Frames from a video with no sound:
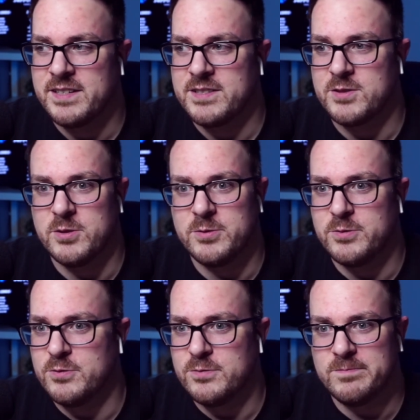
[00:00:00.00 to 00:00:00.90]

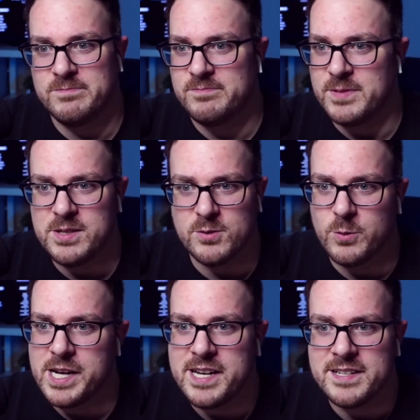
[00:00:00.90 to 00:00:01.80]
So, either
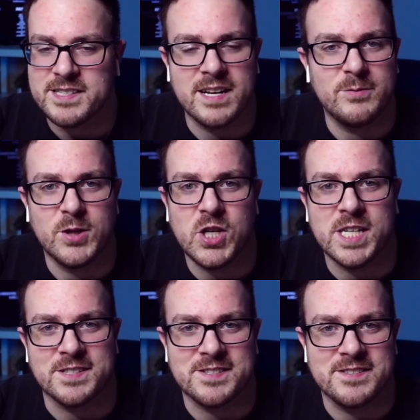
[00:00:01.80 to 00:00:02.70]
way, it's kind of a
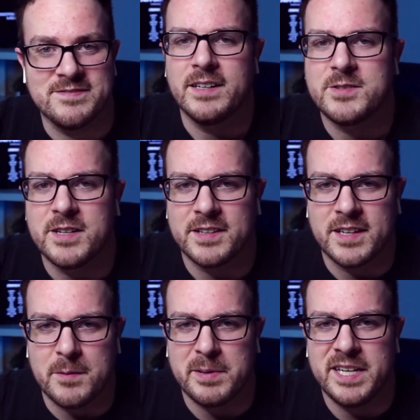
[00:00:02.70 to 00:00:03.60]
loss. Honestly, I
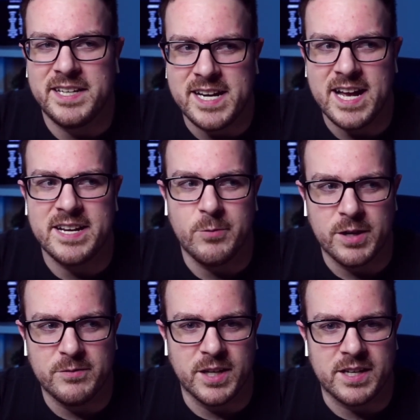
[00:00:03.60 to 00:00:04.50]
think I pity
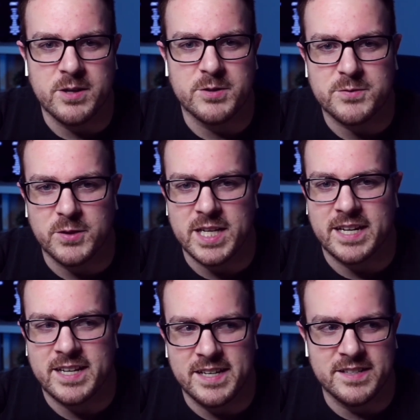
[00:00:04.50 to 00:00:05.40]
anyone that goes for
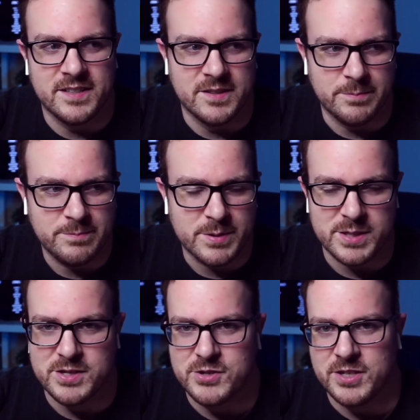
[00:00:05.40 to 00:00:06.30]
that kind of
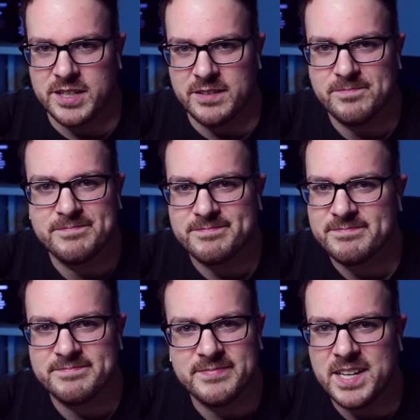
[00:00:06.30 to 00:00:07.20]
positioning.
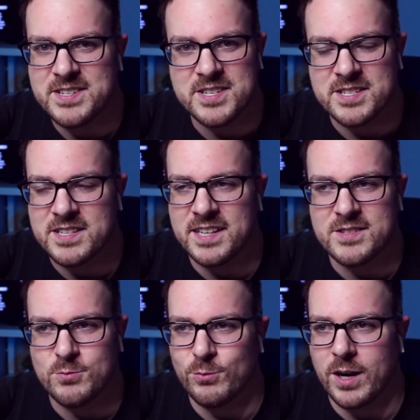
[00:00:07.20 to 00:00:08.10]
It's just,
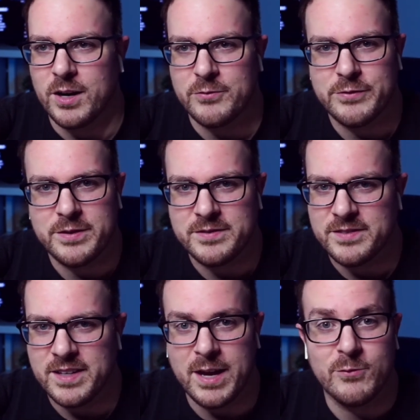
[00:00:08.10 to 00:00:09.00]
it's rough.
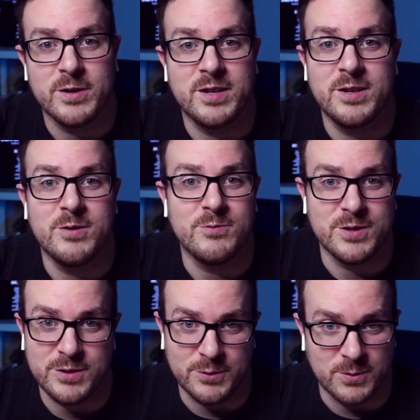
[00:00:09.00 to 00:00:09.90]
Everything you
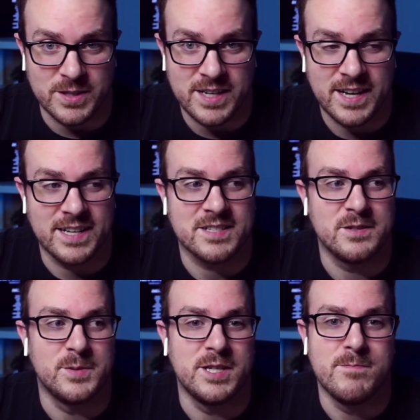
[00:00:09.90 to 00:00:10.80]
do has
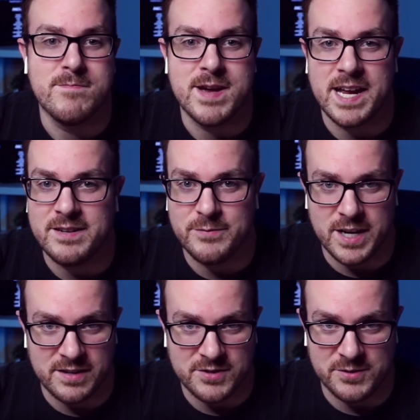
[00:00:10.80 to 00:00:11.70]
to be
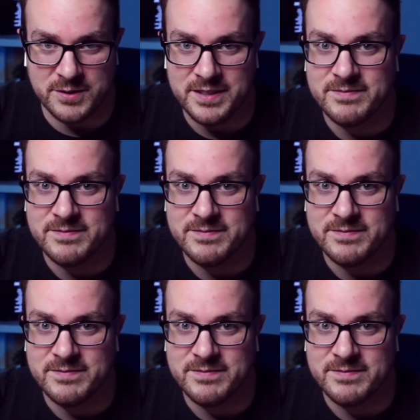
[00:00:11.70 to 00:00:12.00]
manufactured.